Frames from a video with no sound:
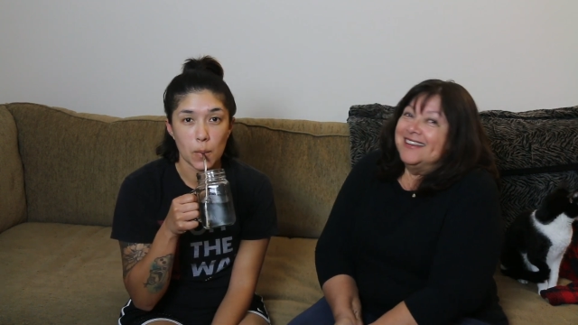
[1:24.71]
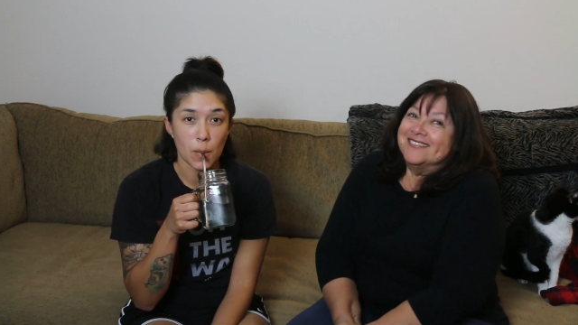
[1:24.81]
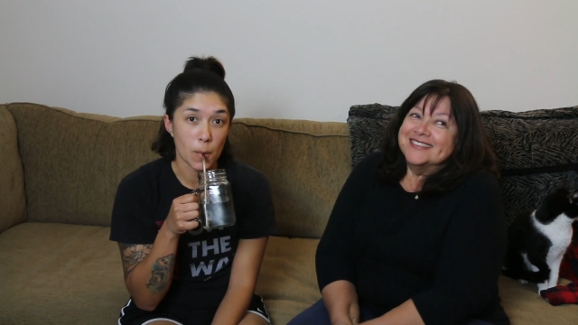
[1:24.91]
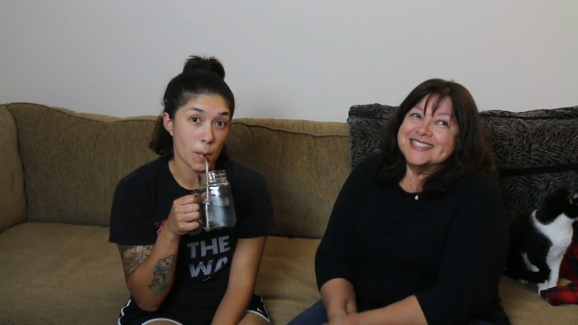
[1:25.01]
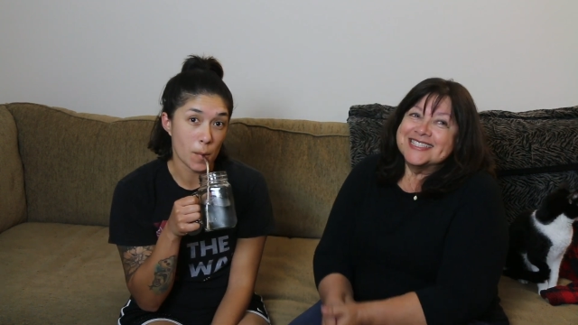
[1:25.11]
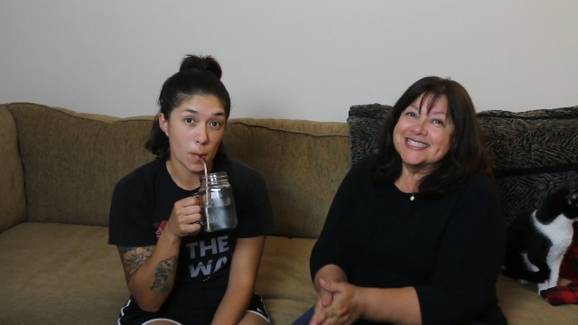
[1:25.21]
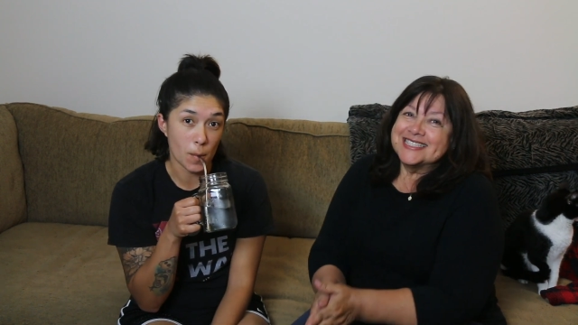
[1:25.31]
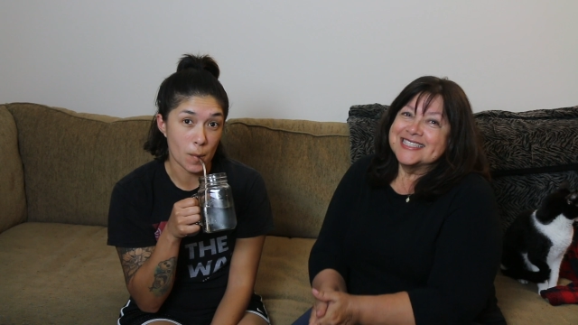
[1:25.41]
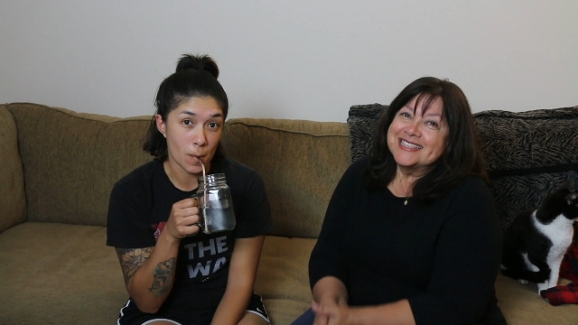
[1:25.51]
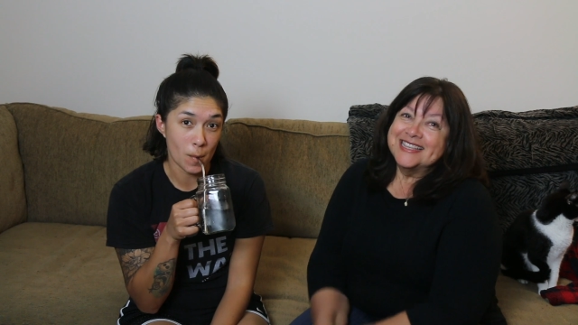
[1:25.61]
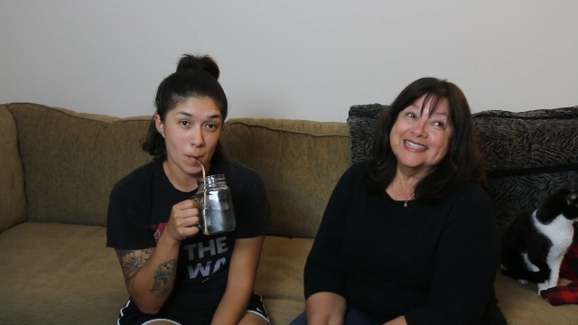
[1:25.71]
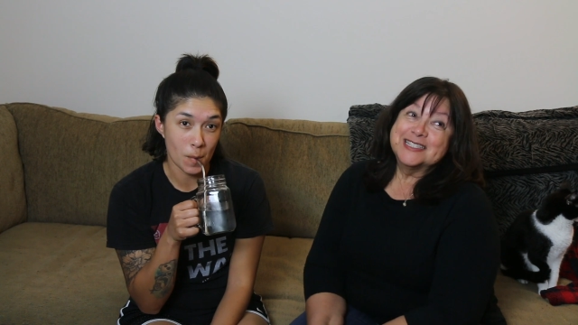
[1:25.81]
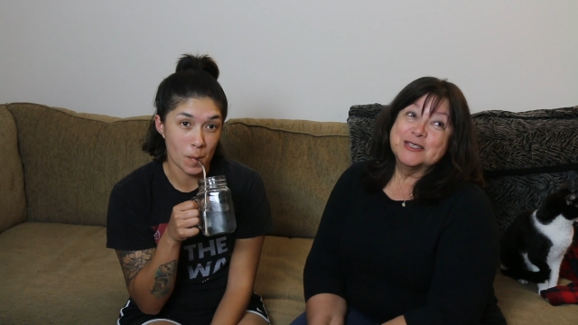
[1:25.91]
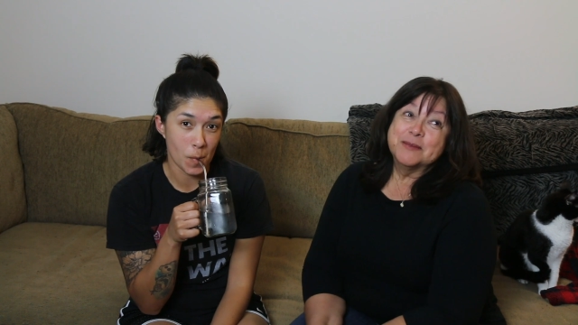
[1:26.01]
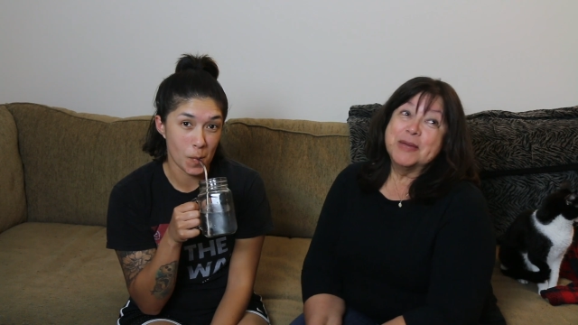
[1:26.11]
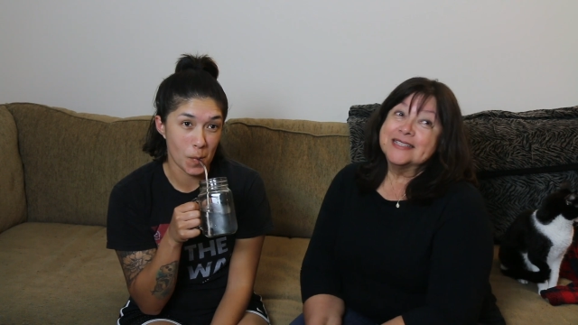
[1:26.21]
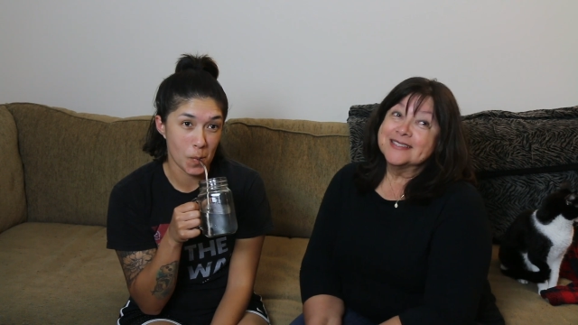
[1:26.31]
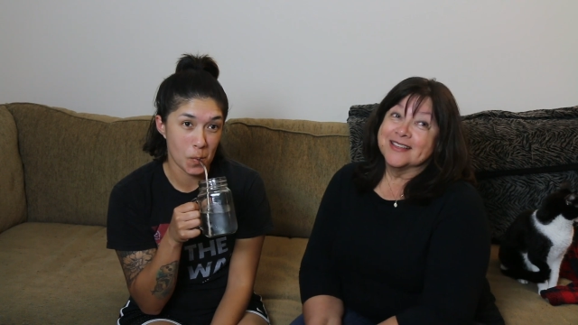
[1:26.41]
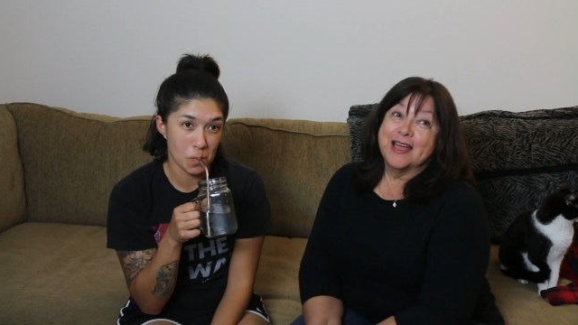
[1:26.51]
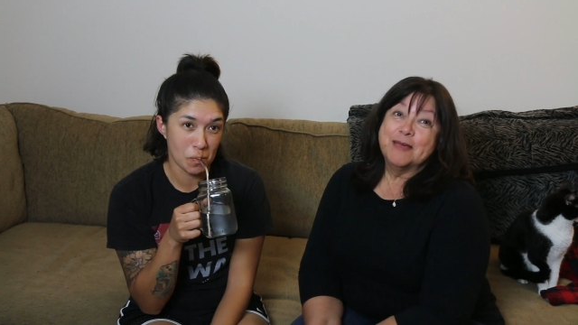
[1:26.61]
Speaker 1: and it was the
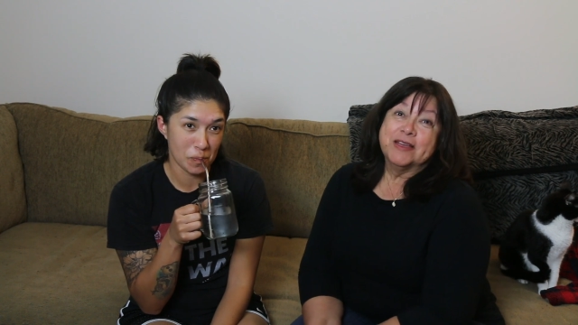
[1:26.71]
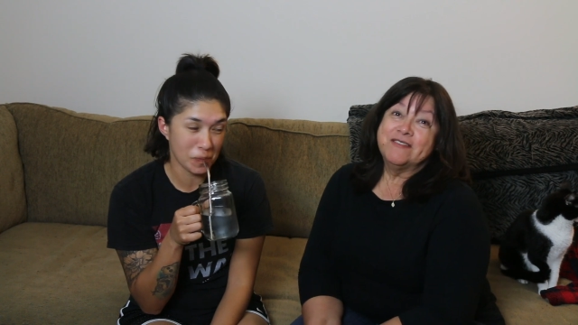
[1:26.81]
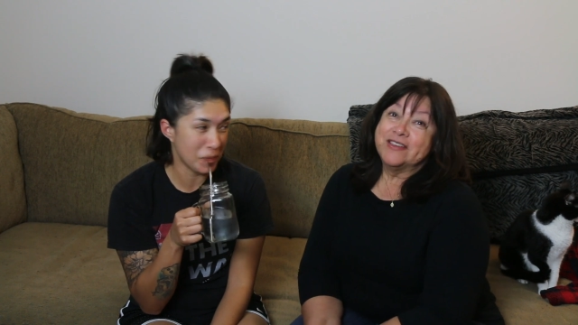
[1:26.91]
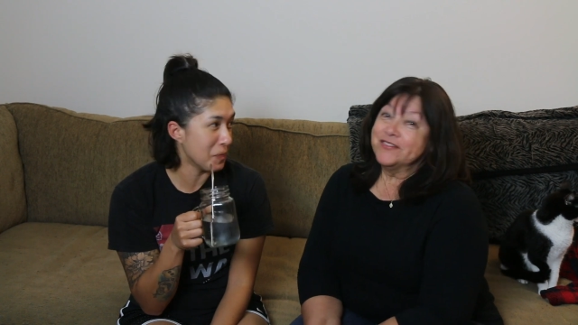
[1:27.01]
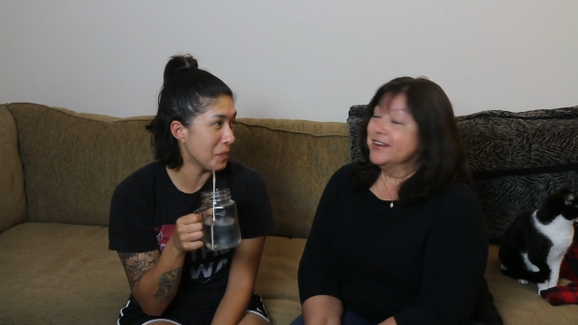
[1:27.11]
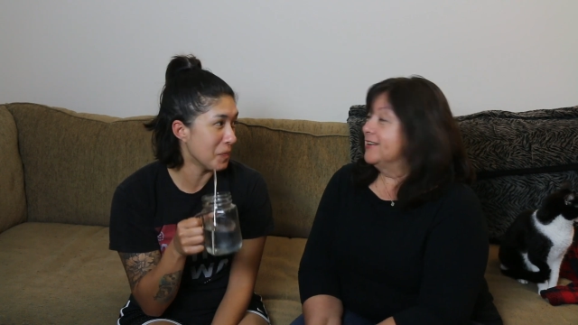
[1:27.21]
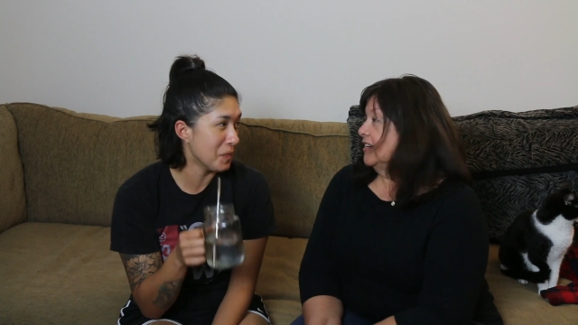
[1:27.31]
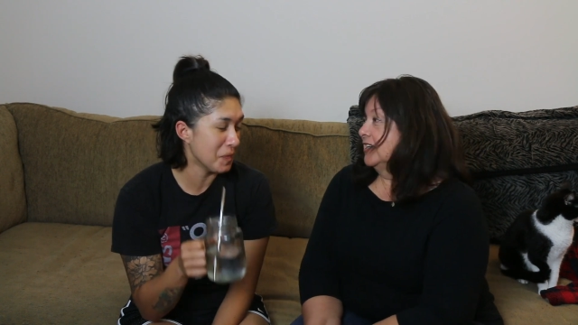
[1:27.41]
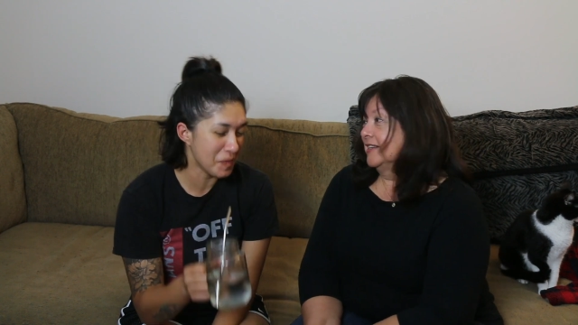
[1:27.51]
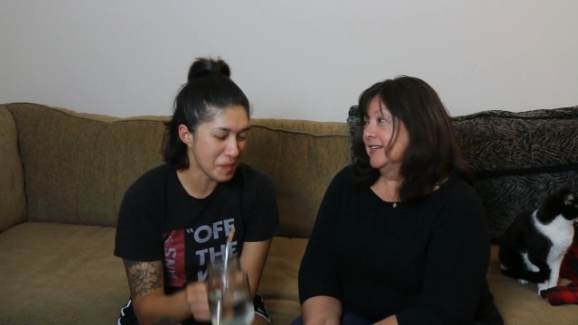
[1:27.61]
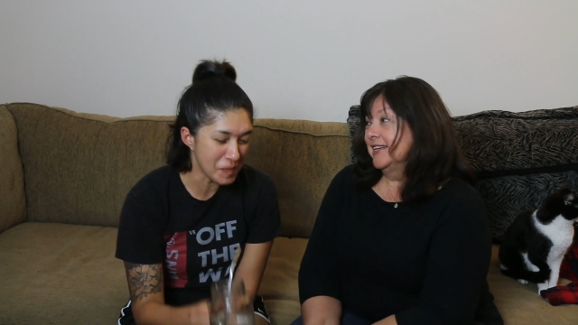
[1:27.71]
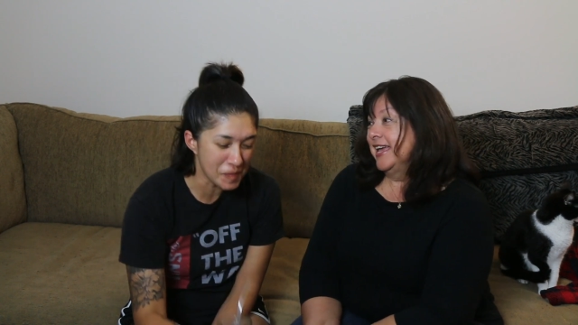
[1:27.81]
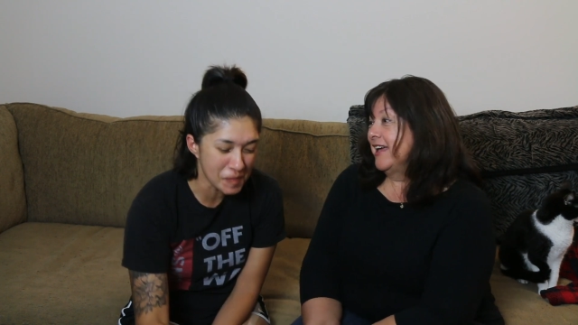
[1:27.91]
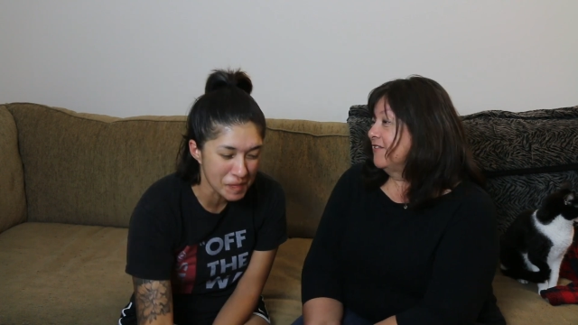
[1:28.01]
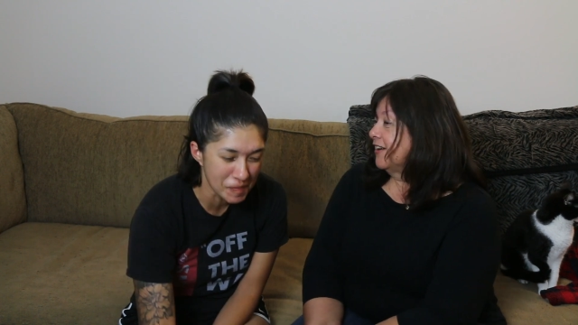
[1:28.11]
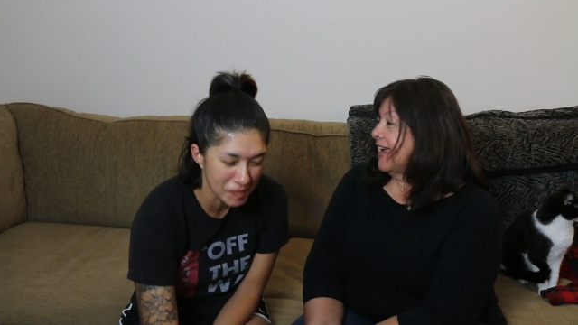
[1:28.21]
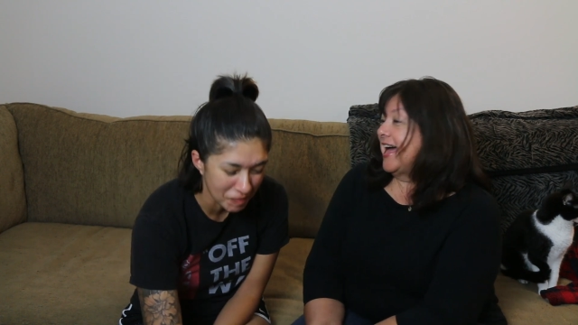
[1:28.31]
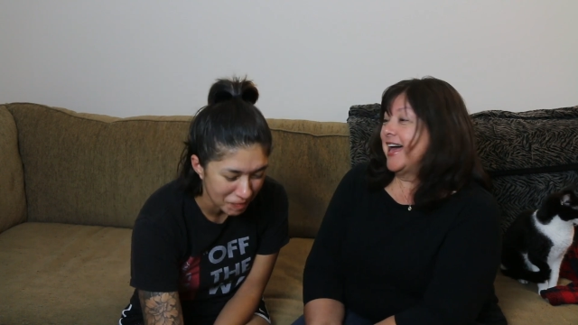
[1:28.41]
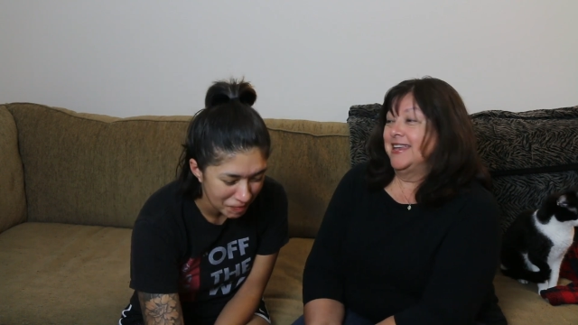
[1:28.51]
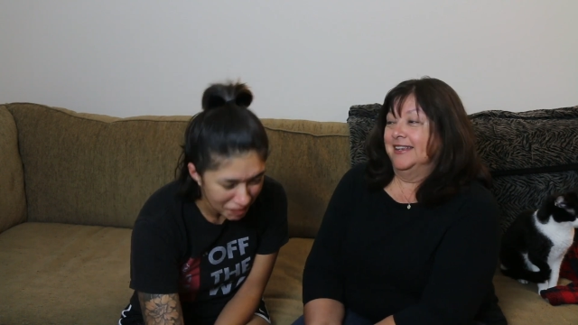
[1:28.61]
best lime I've ever, ever
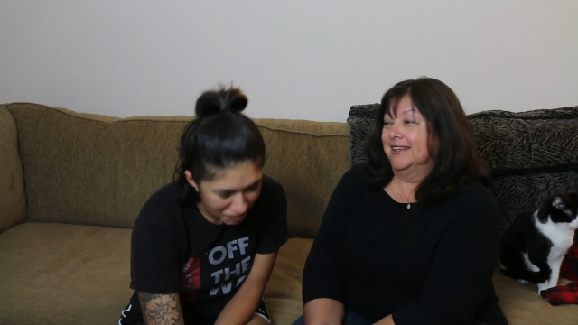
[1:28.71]
had.